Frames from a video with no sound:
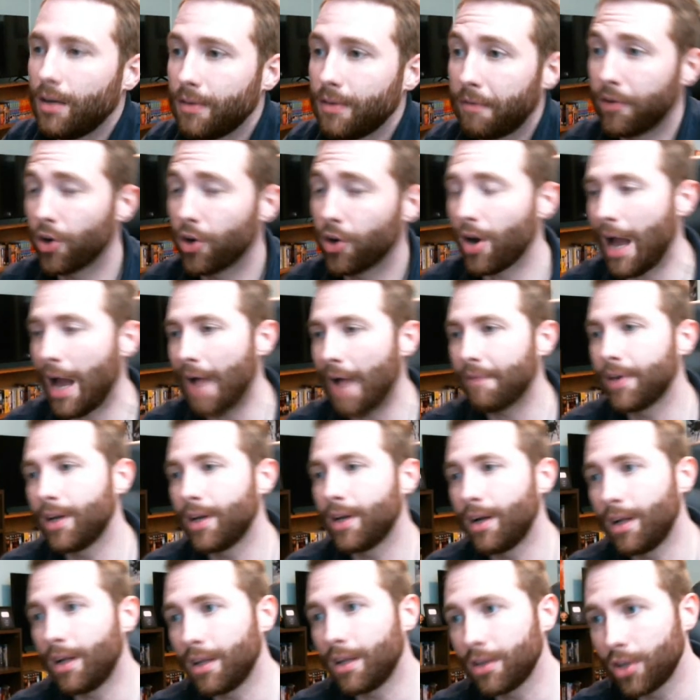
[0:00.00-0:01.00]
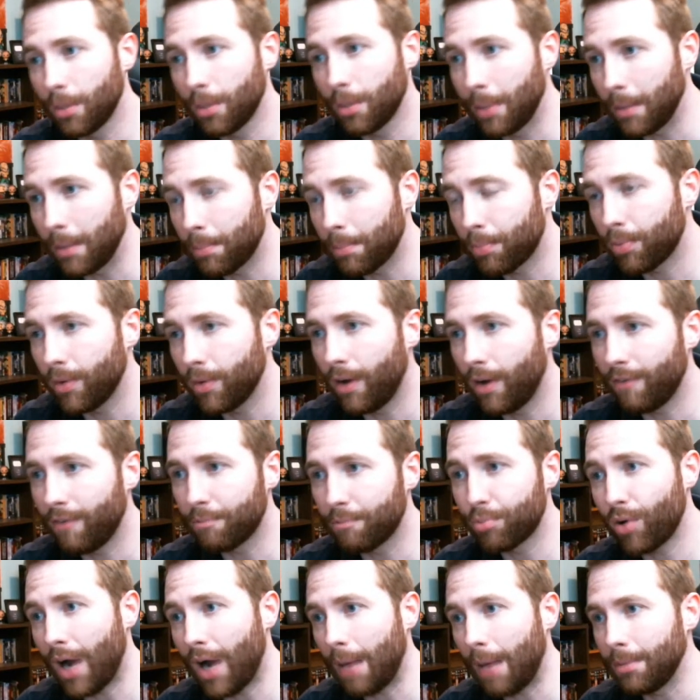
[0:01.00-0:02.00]
If you're having a little bit of
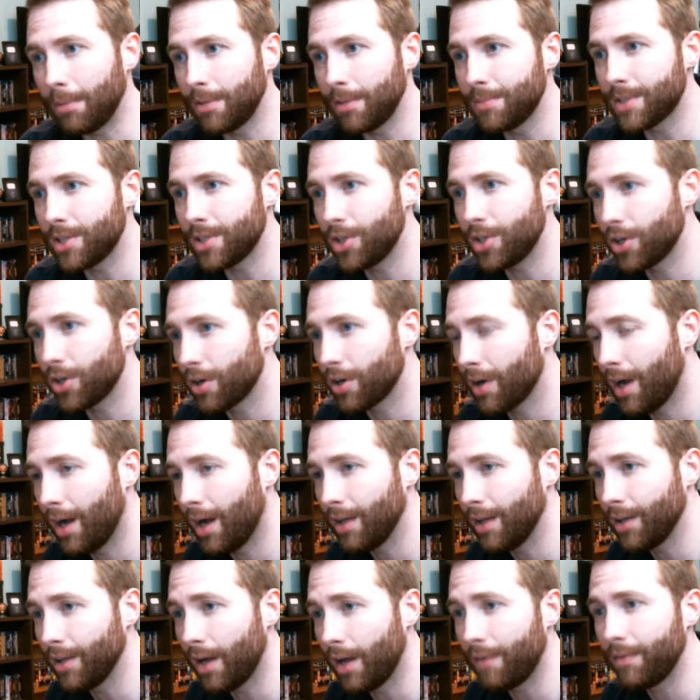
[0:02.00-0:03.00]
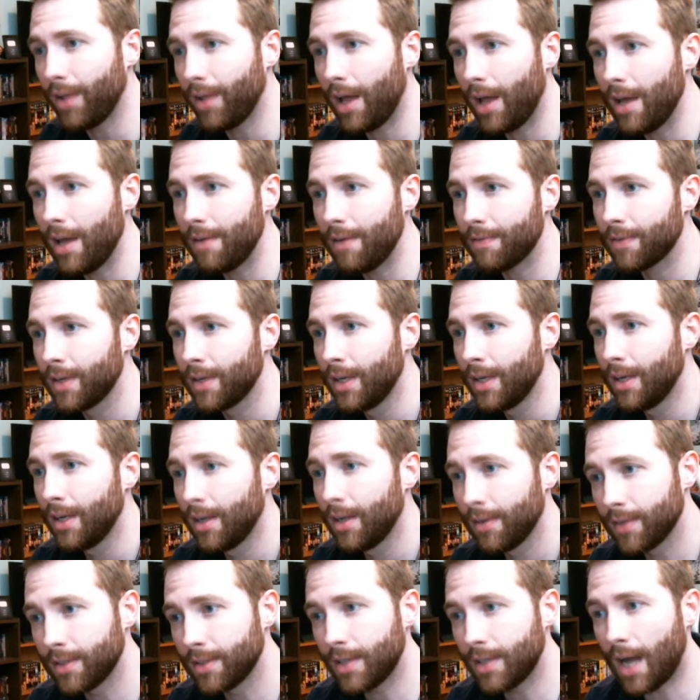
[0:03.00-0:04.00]
problems in your love life,
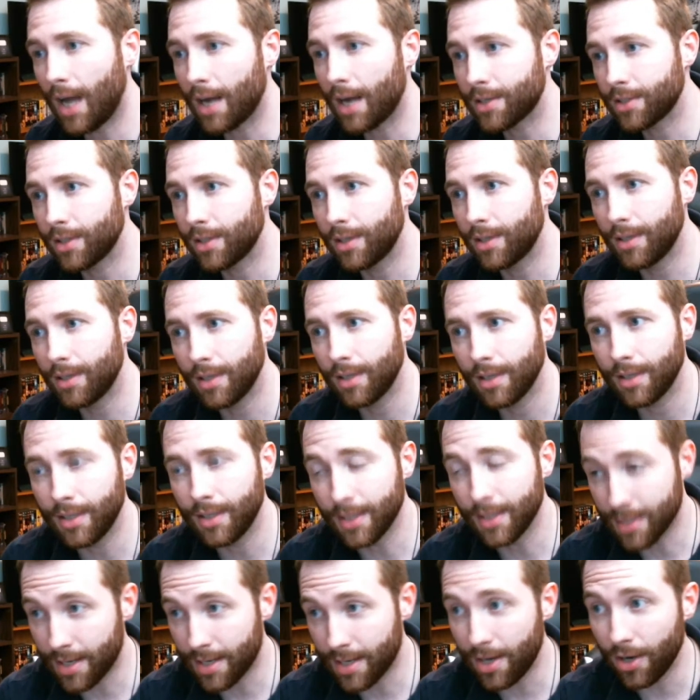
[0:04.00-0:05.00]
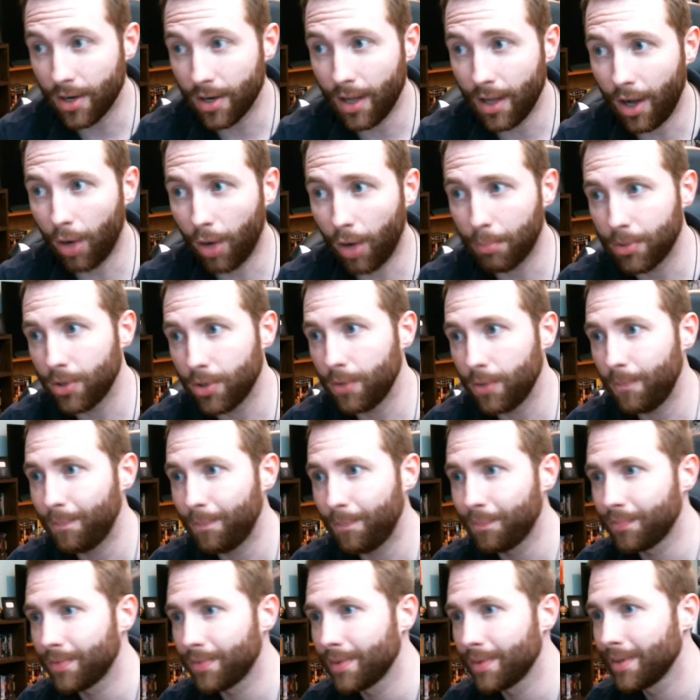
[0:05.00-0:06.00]
the doctor is here to help you.
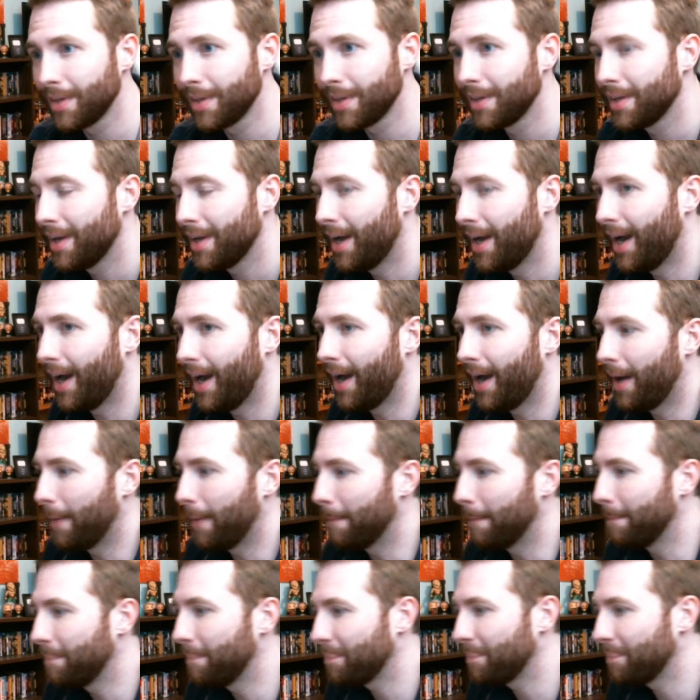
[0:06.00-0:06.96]
Um,